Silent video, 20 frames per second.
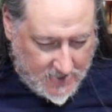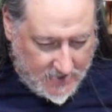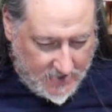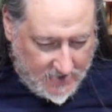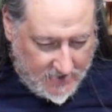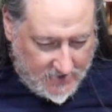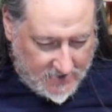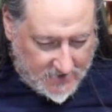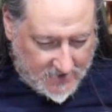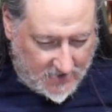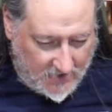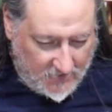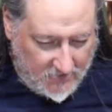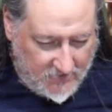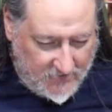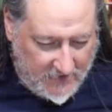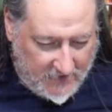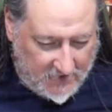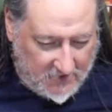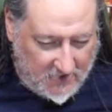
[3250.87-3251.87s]
It's called
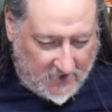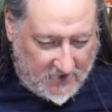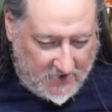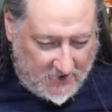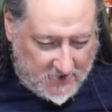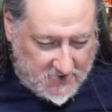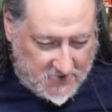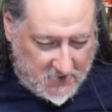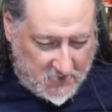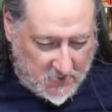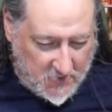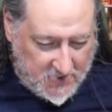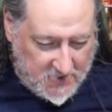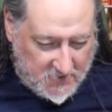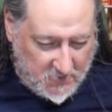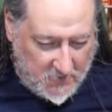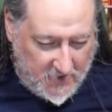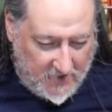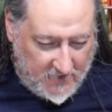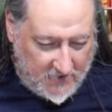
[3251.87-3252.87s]
filler, and also the
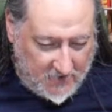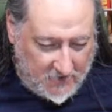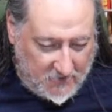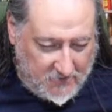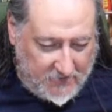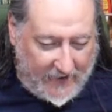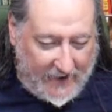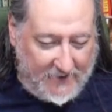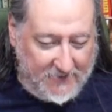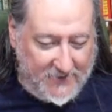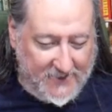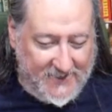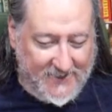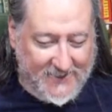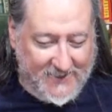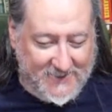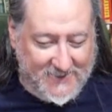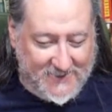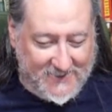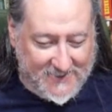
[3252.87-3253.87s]
reason why there are 5
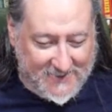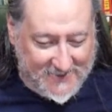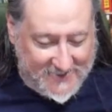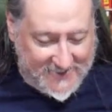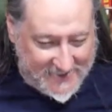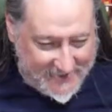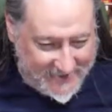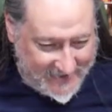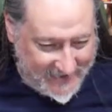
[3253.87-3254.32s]
editions.